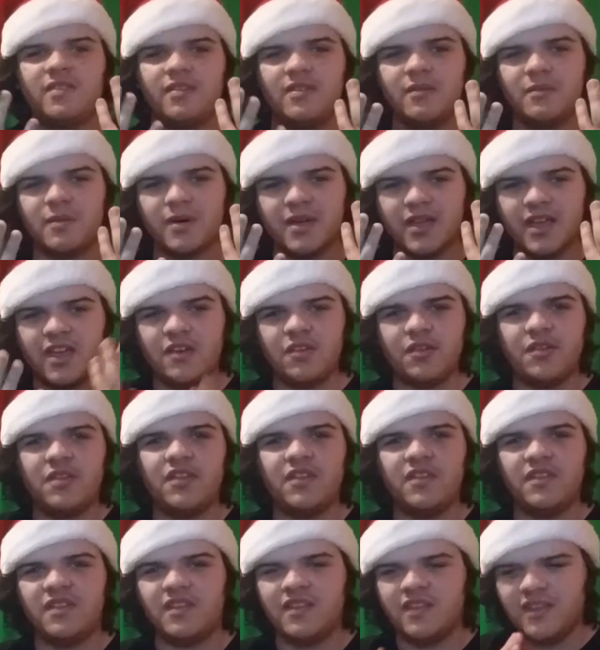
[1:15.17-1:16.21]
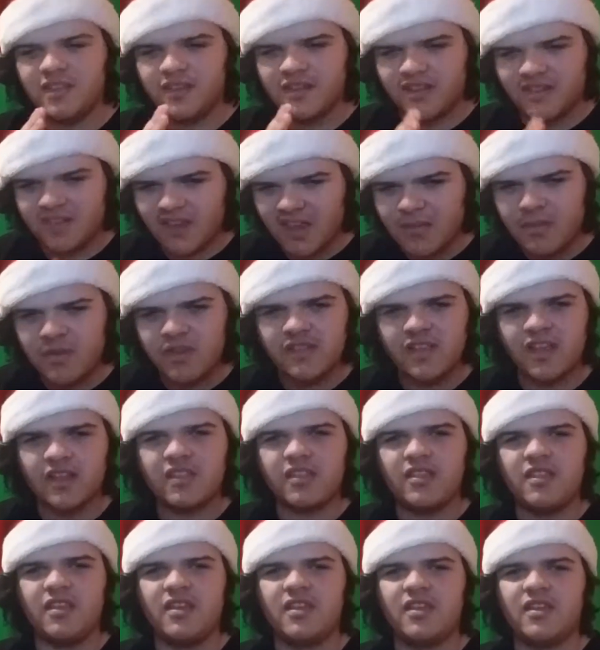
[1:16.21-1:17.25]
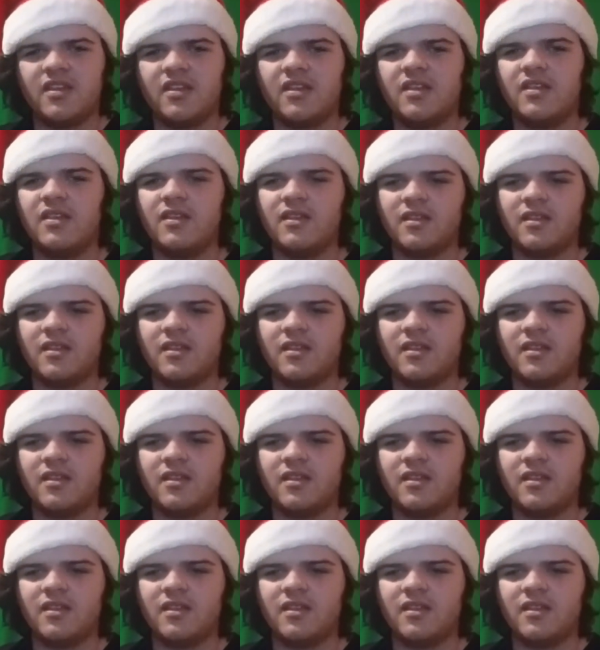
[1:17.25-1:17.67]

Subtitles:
My handle is the same exact thing